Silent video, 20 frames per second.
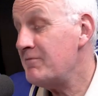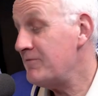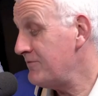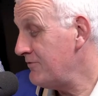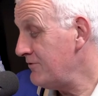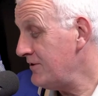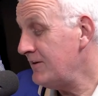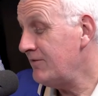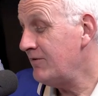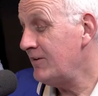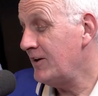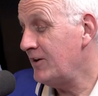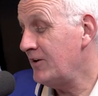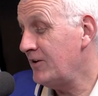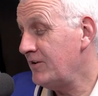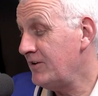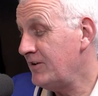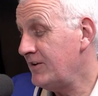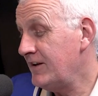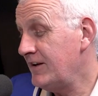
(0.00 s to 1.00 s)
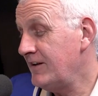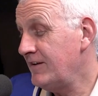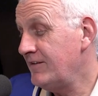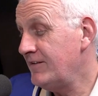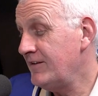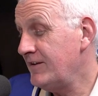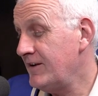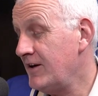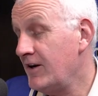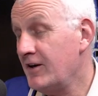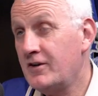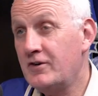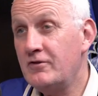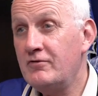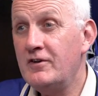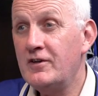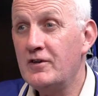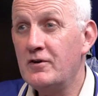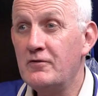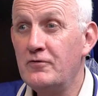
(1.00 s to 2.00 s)
really, really nice, and a good
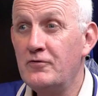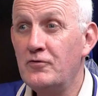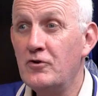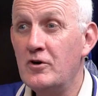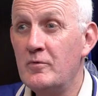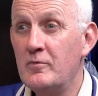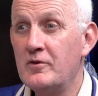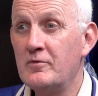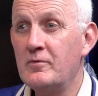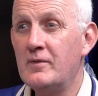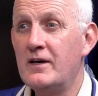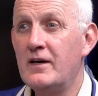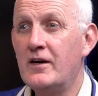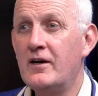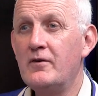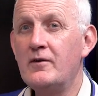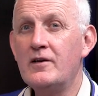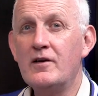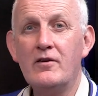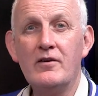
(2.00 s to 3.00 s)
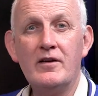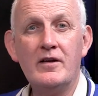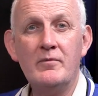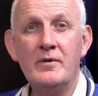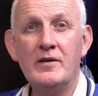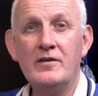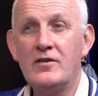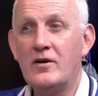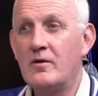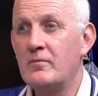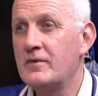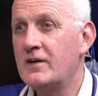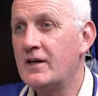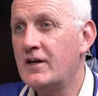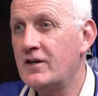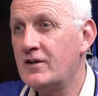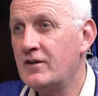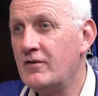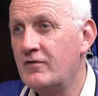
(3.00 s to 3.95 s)
result for him as well. I always like it when Tom's there because